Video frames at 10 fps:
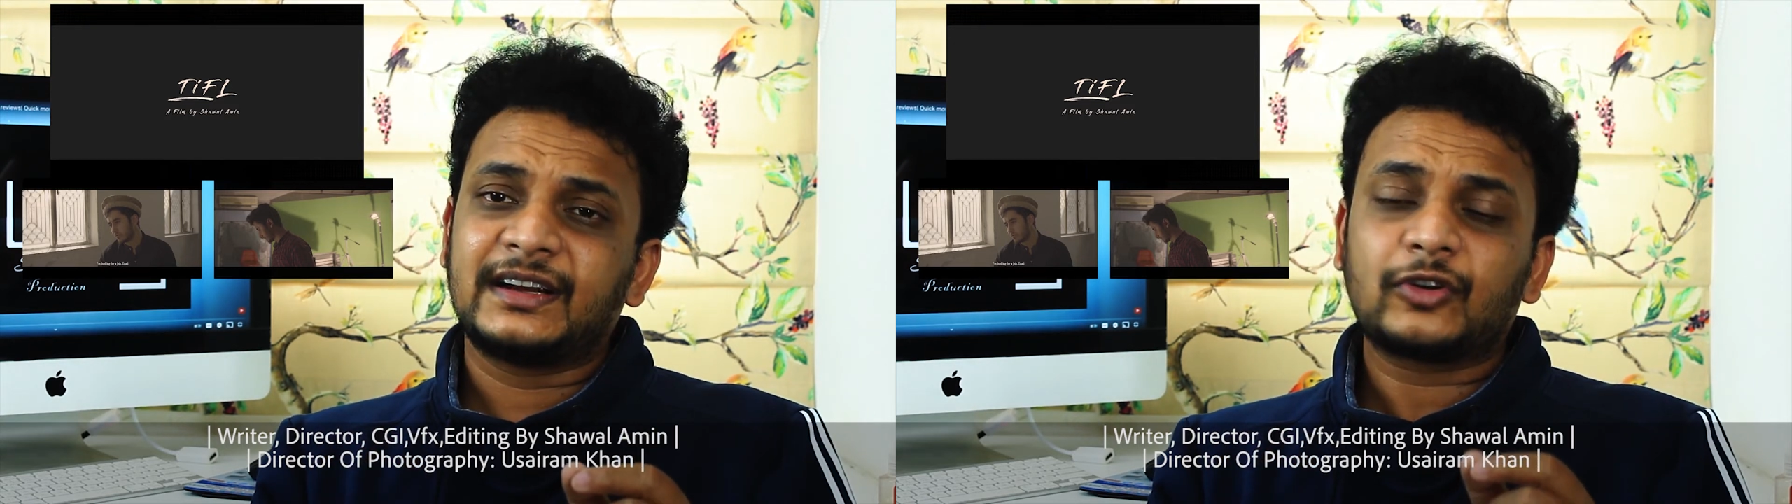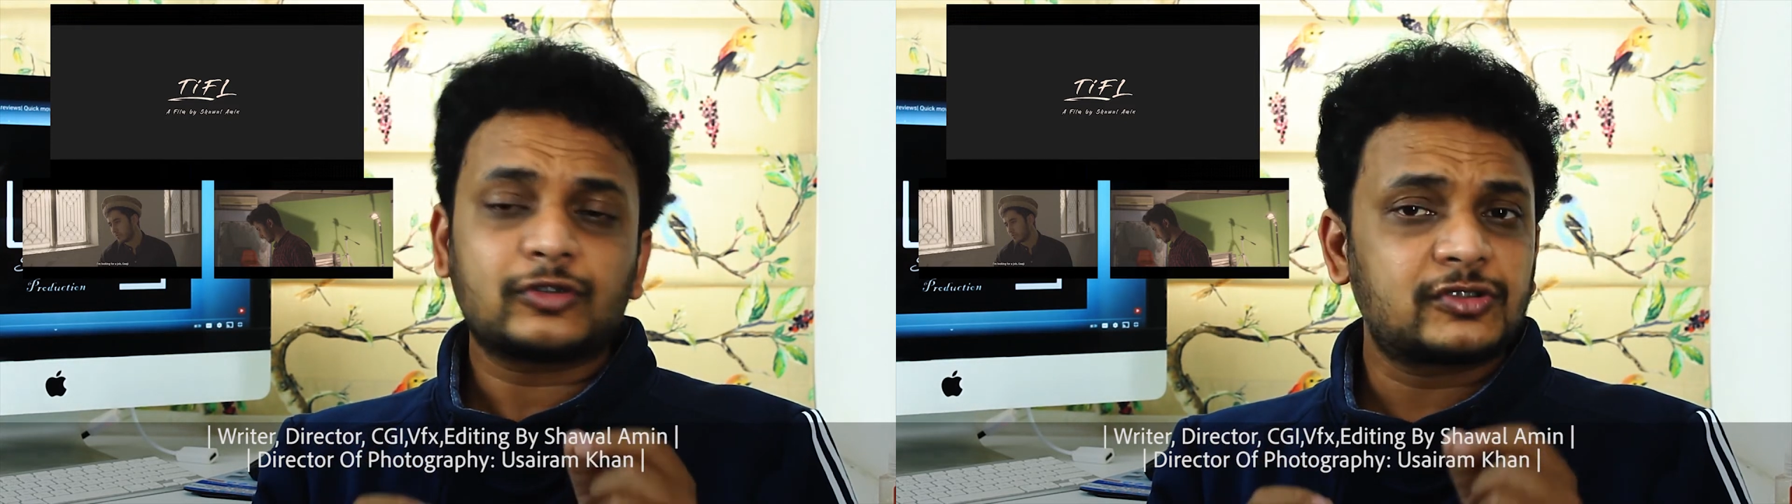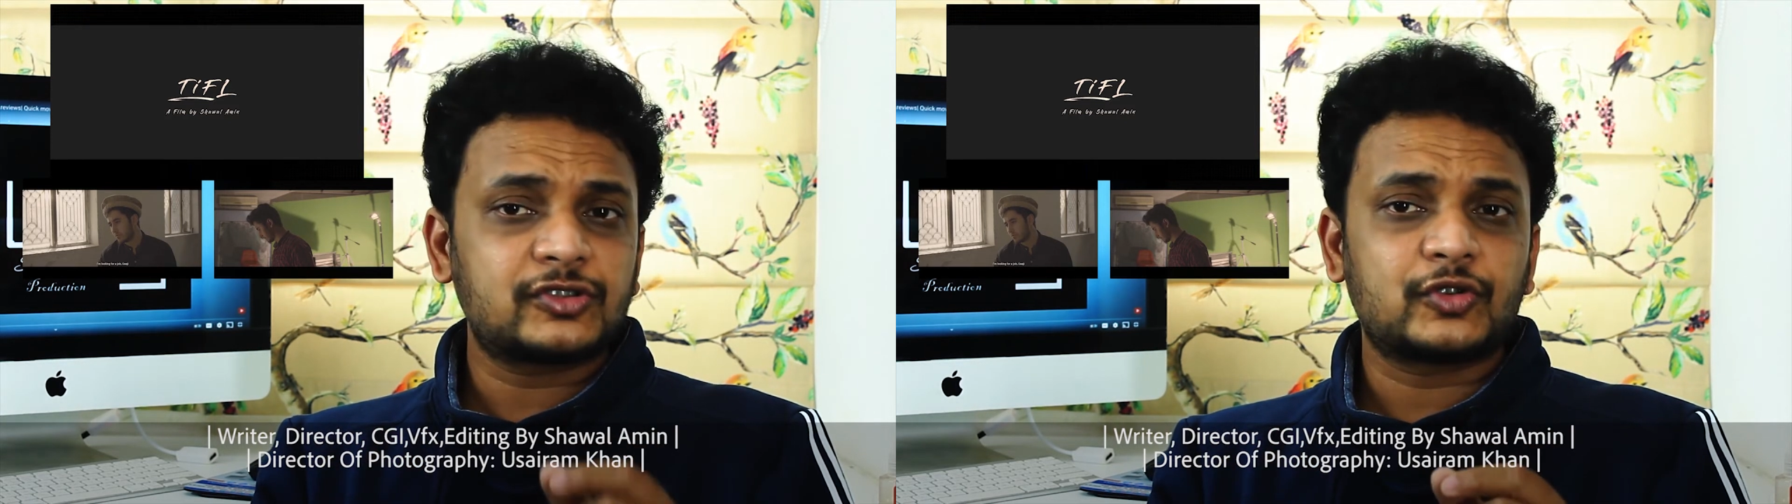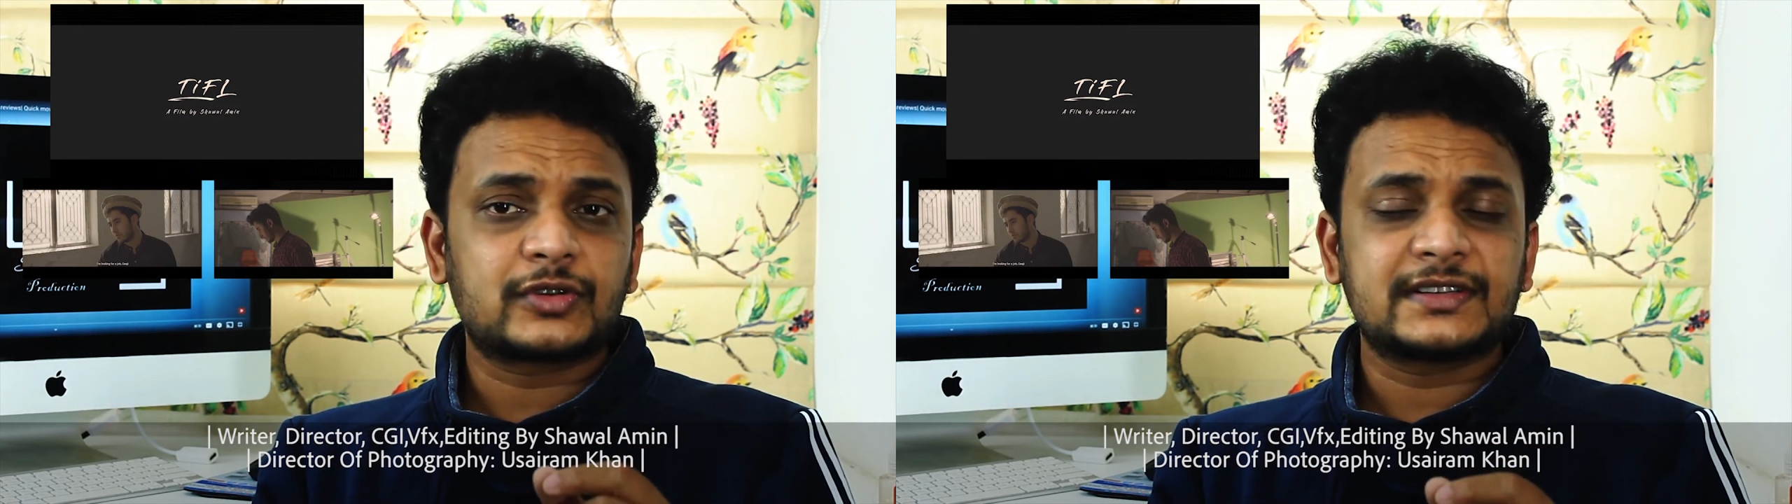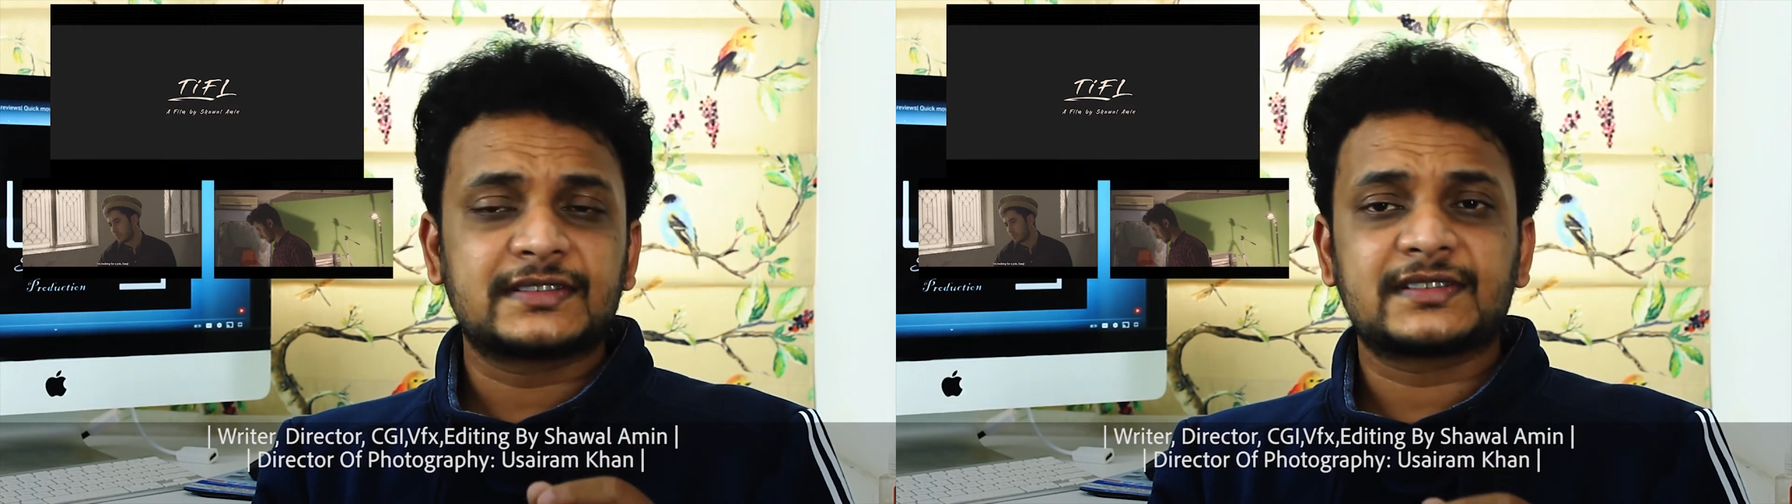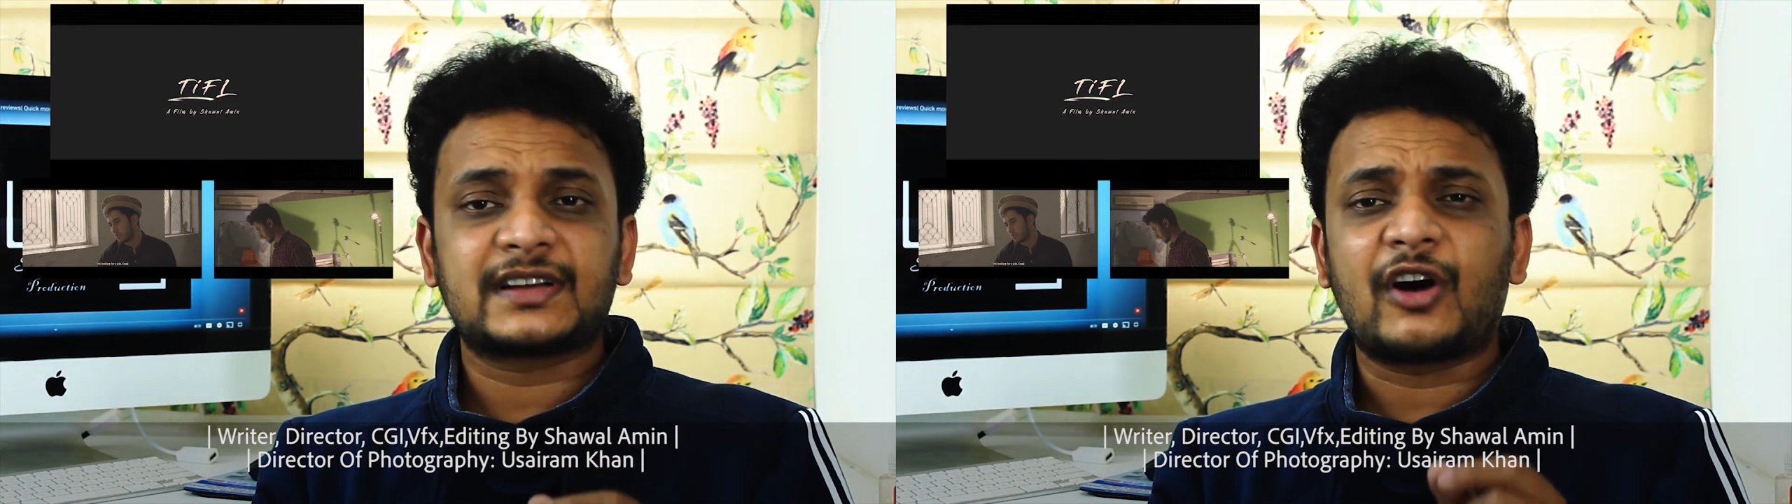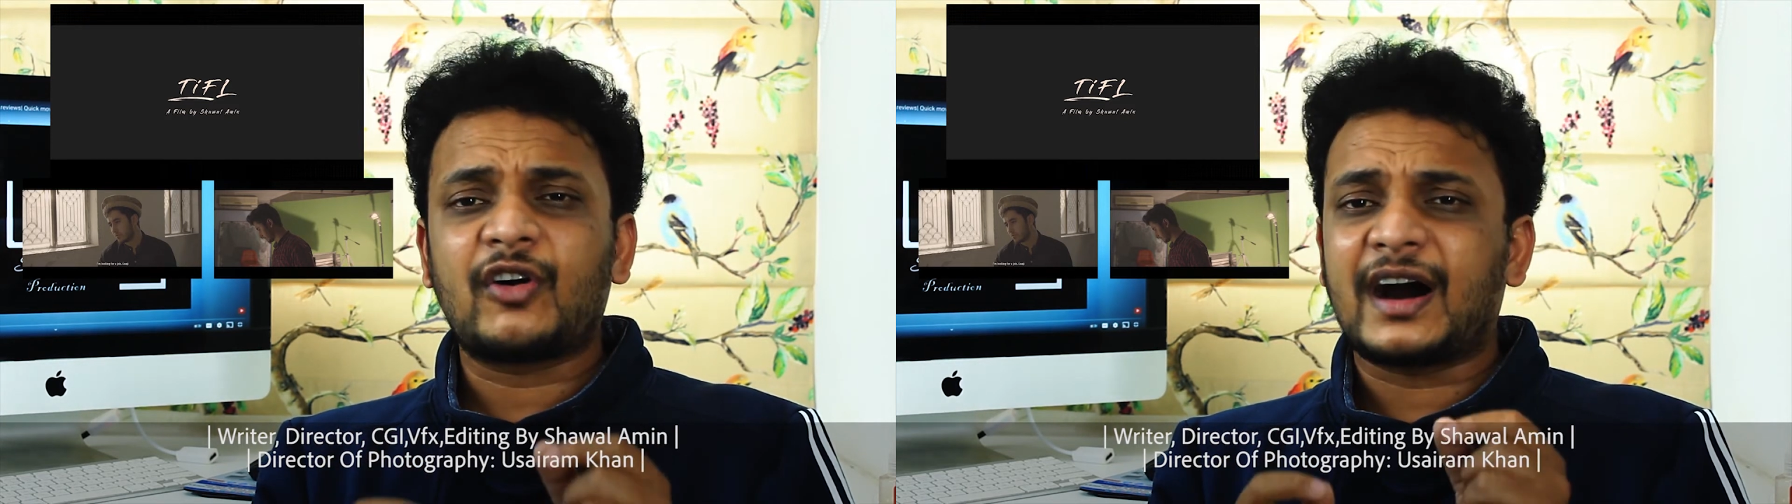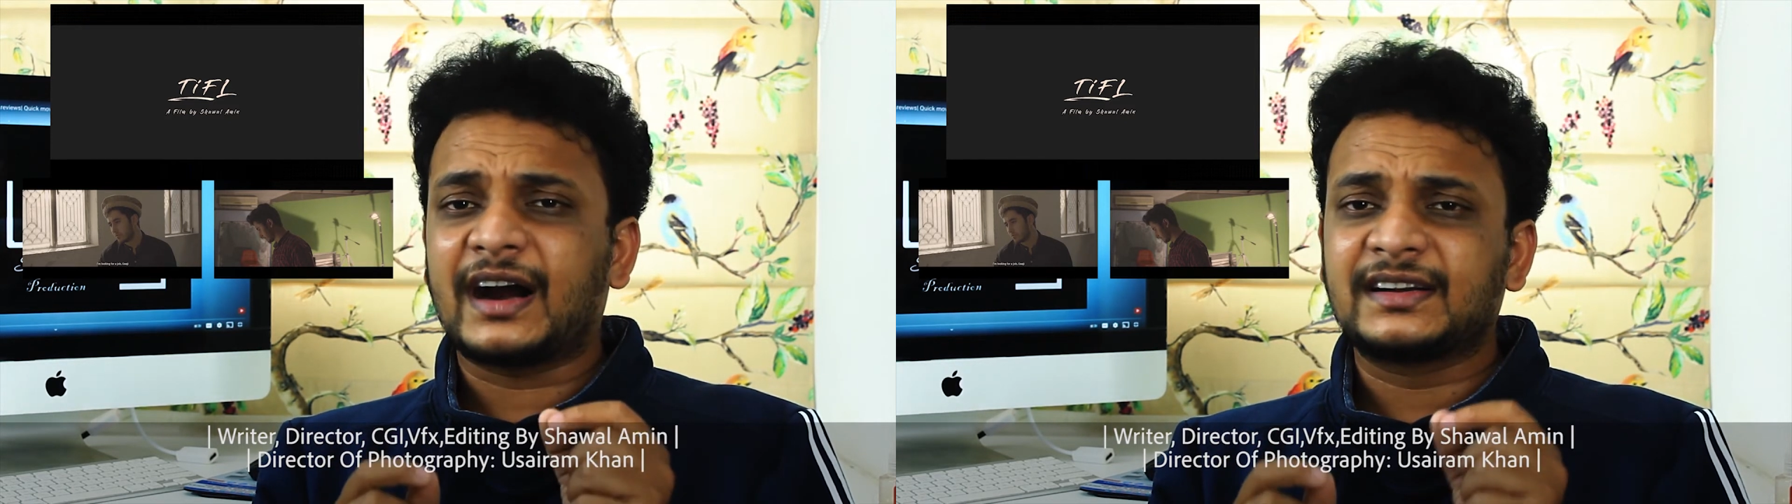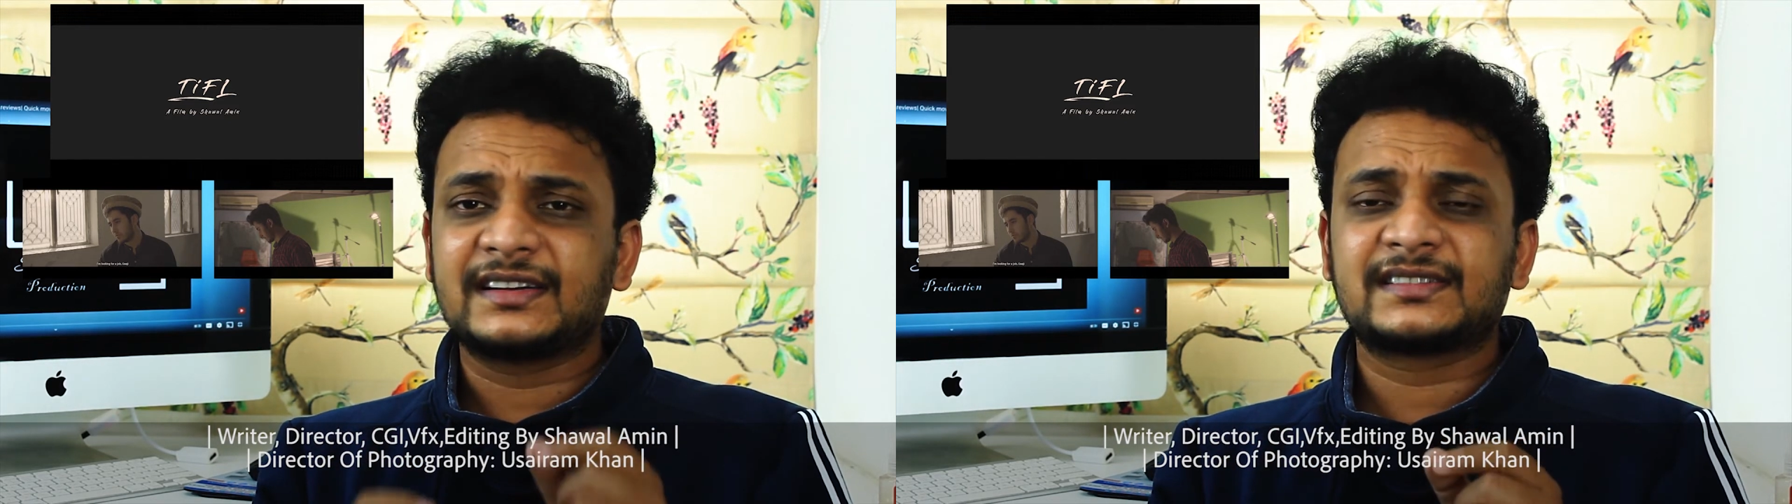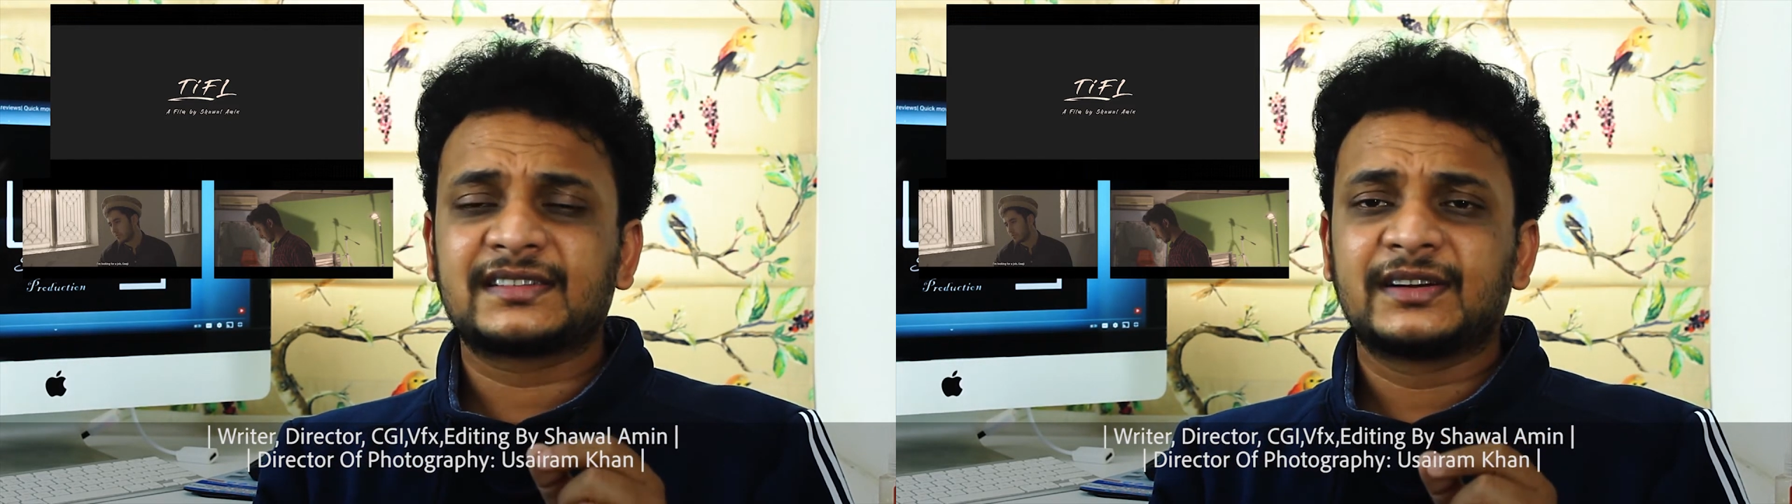it also showcases how
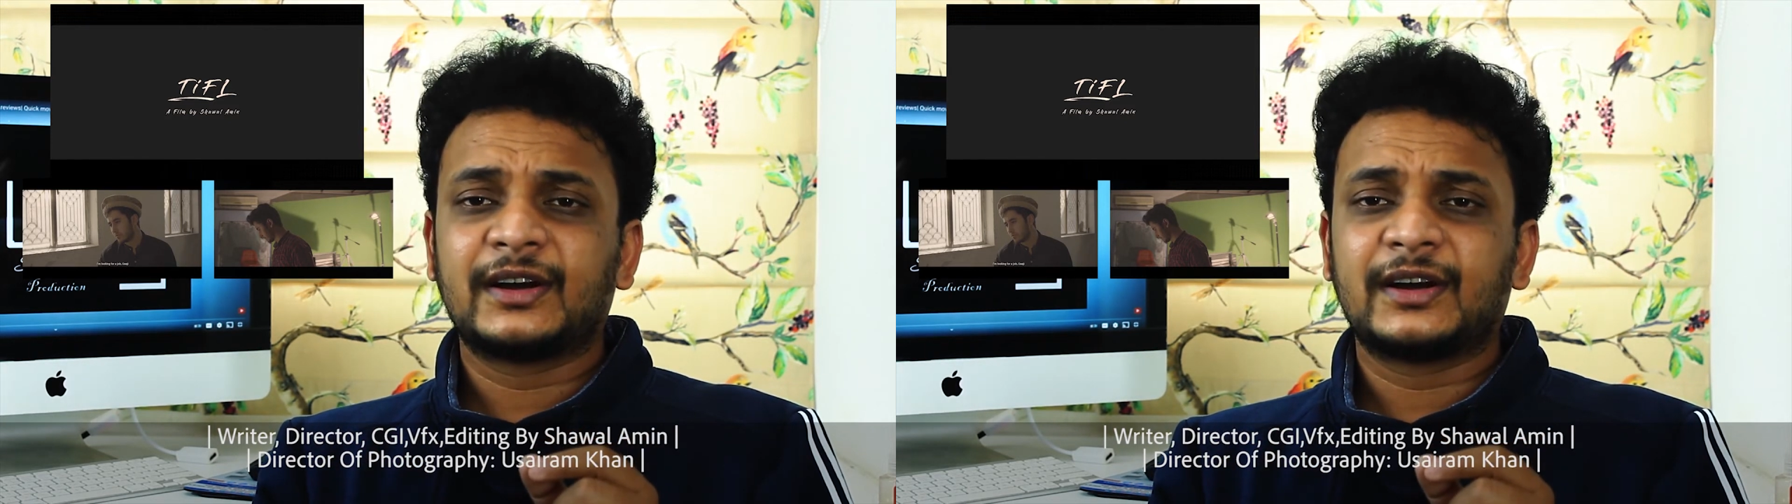heartless